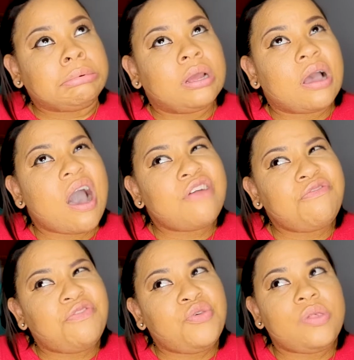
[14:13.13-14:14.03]

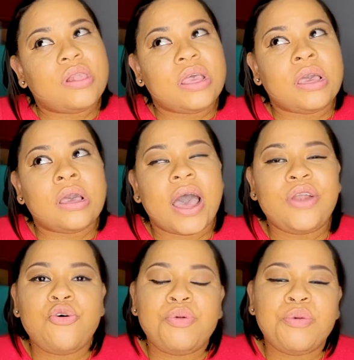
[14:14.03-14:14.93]
confusing. I
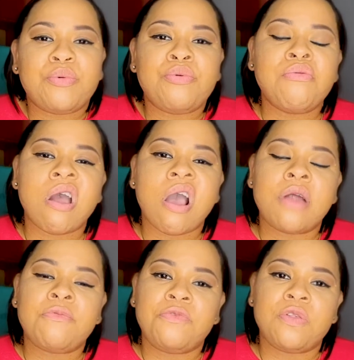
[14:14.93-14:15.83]
know people who are
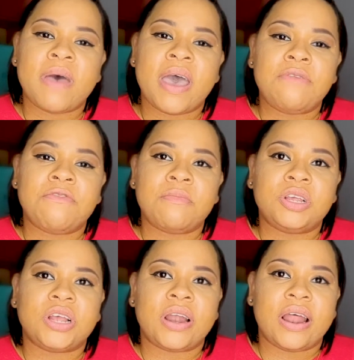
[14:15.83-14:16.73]
confused by
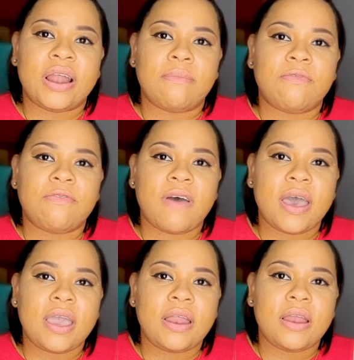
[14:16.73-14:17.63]
information that them
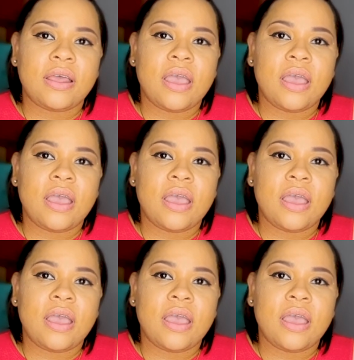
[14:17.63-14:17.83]
find.